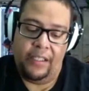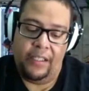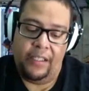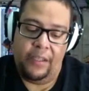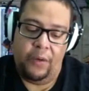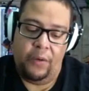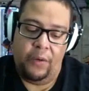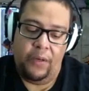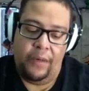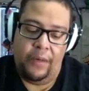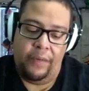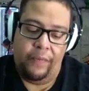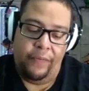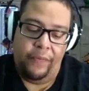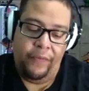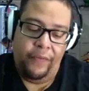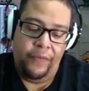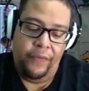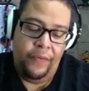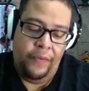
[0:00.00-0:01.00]
So
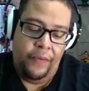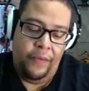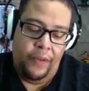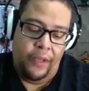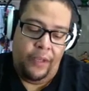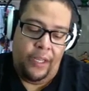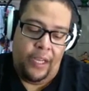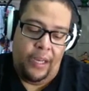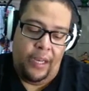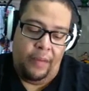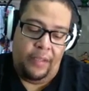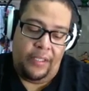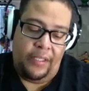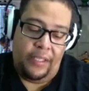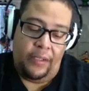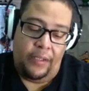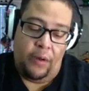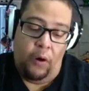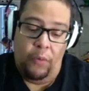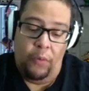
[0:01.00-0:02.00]
this
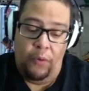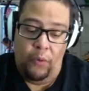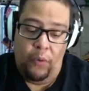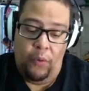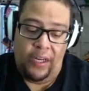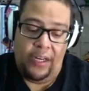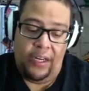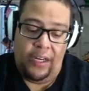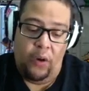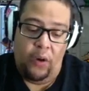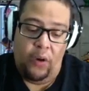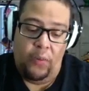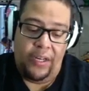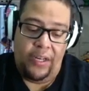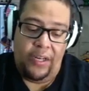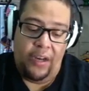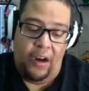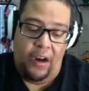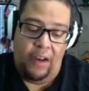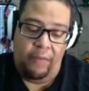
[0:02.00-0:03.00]
is Obi-Wan Kenobi,
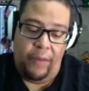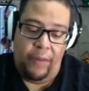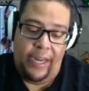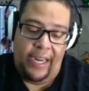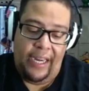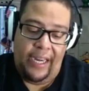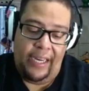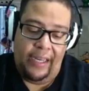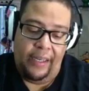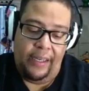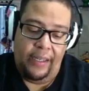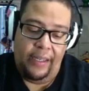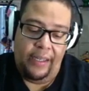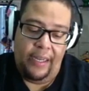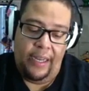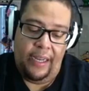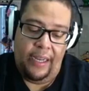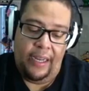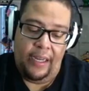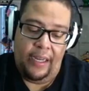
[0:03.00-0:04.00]
Darth Bane,
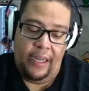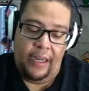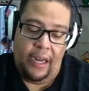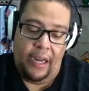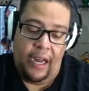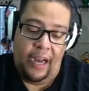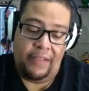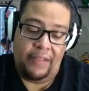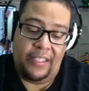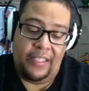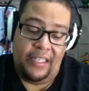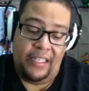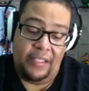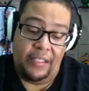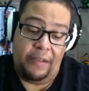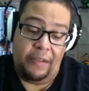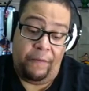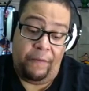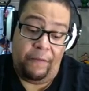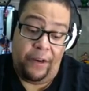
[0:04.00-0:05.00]
and obviously this
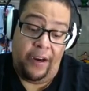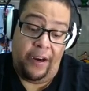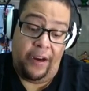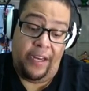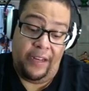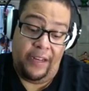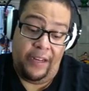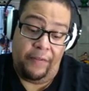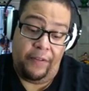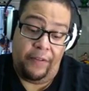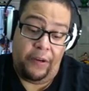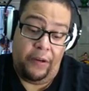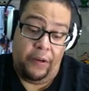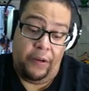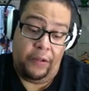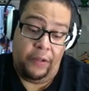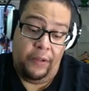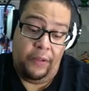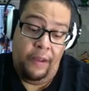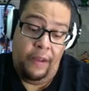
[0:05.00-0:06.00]
is a very
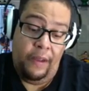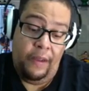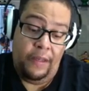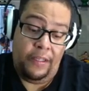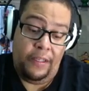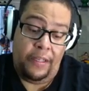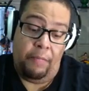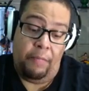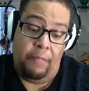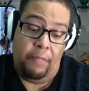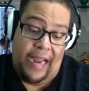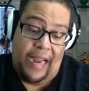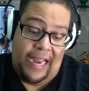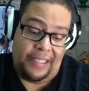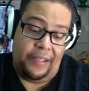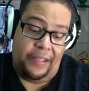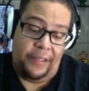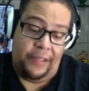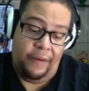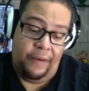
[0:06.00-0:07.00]
difficult to master.